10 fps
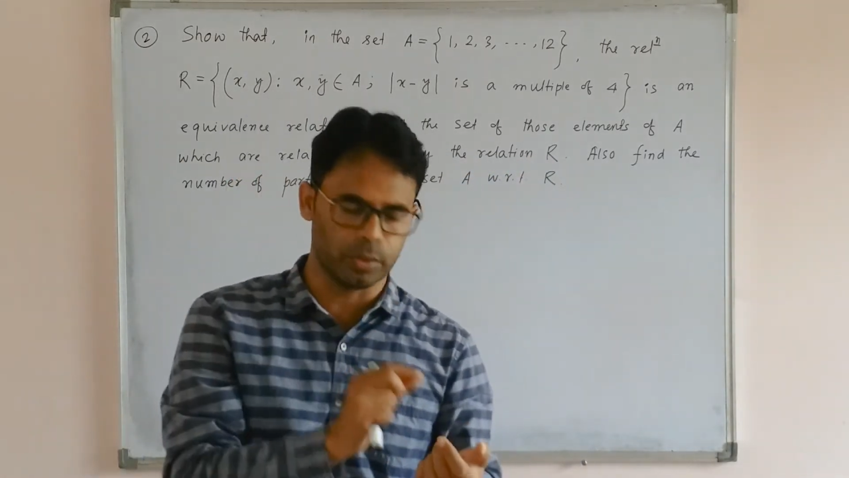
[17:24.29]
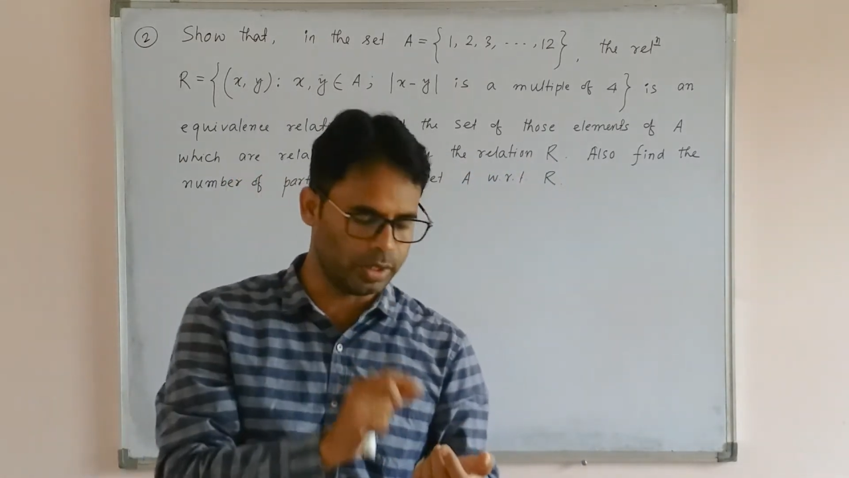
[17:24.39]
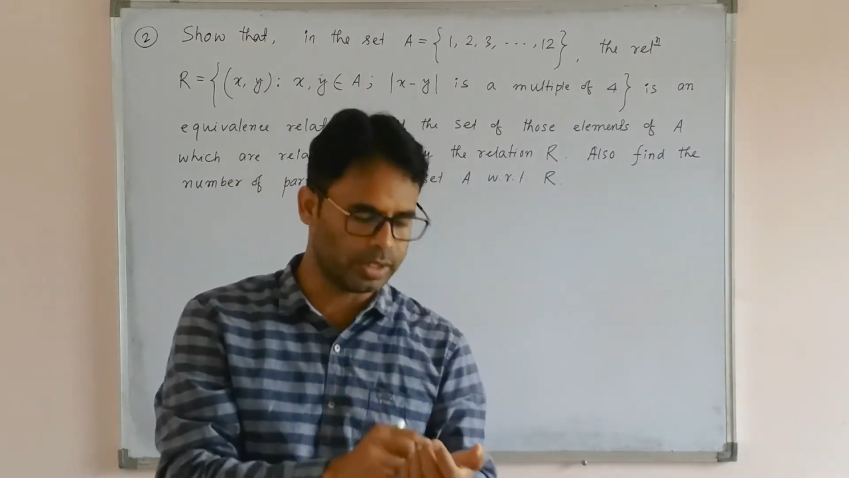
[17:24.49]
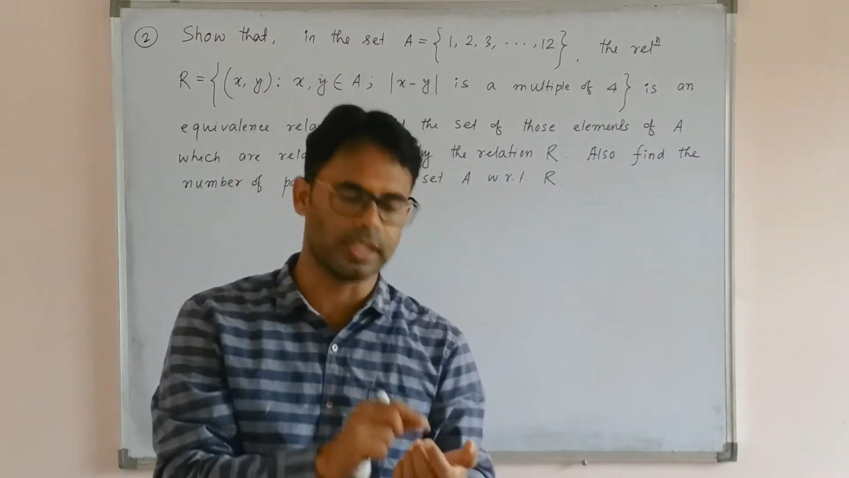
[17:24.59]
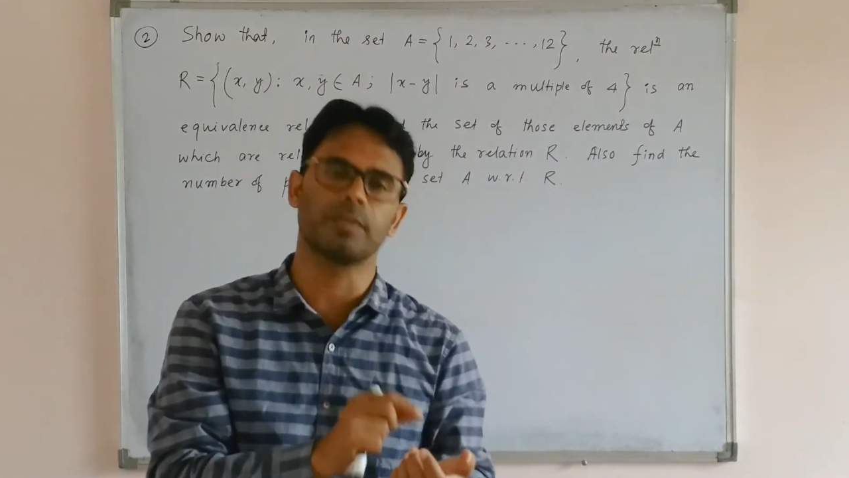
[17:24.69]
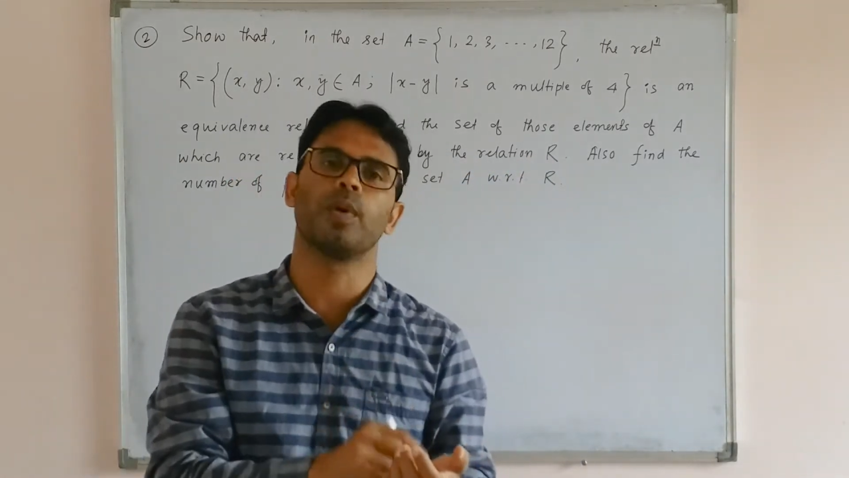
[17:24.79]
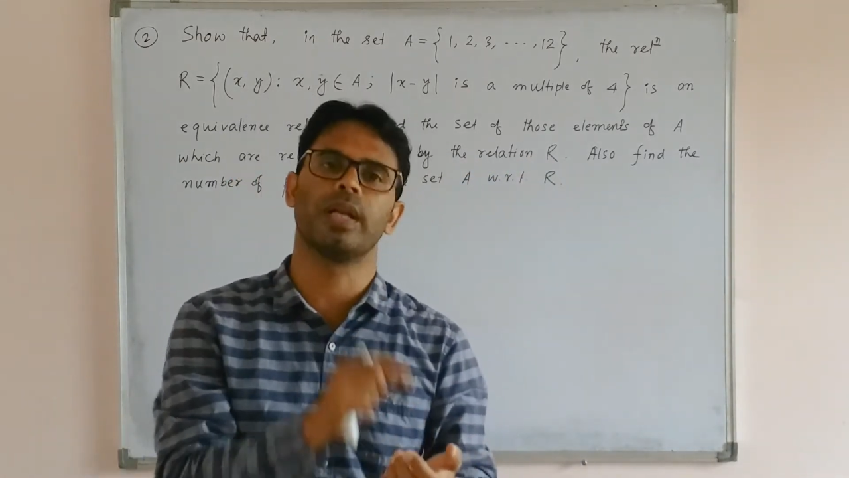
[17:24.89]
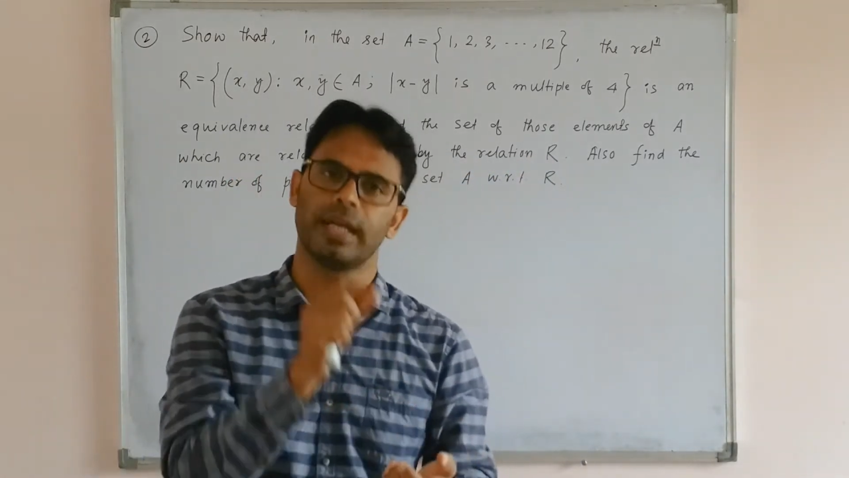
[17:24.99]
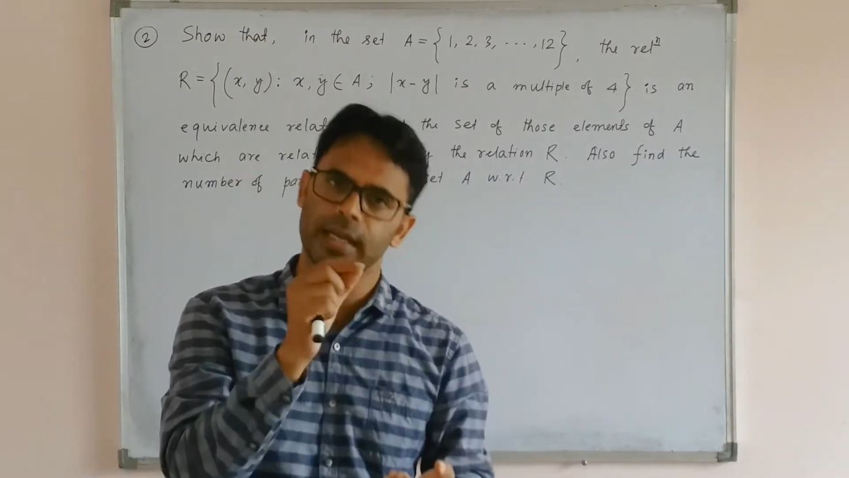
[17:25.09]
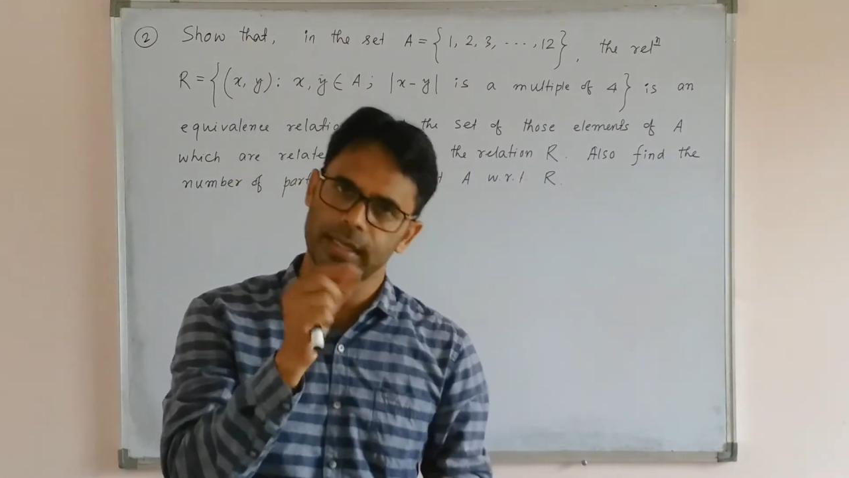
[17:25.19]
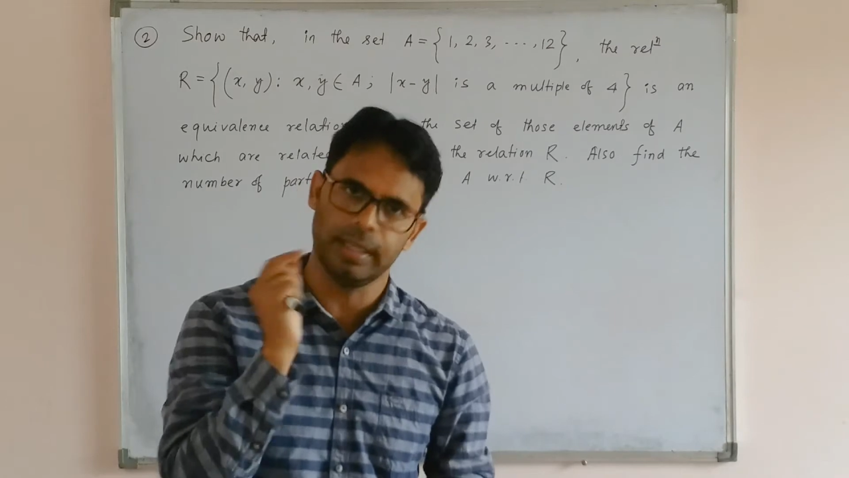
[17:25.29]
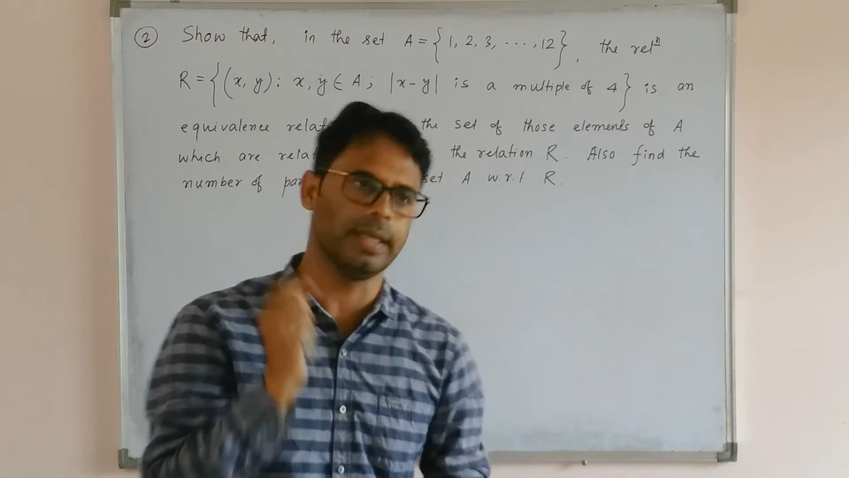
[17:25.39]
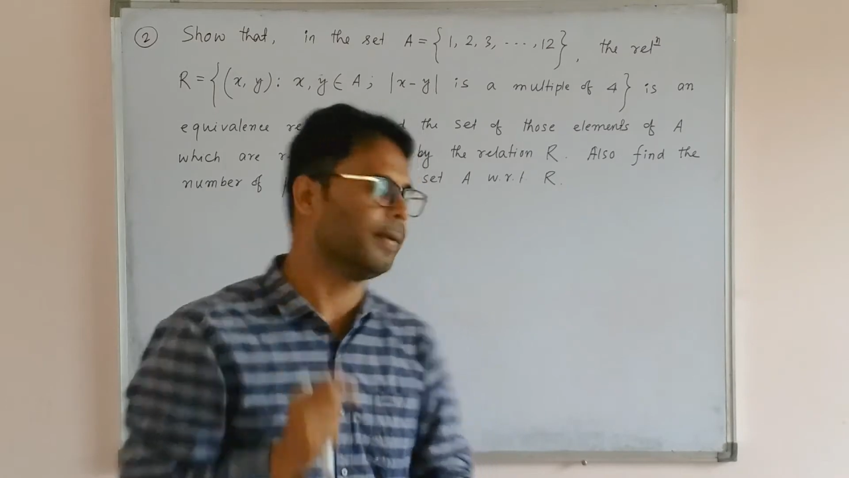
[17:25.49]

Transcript: to this small letter A.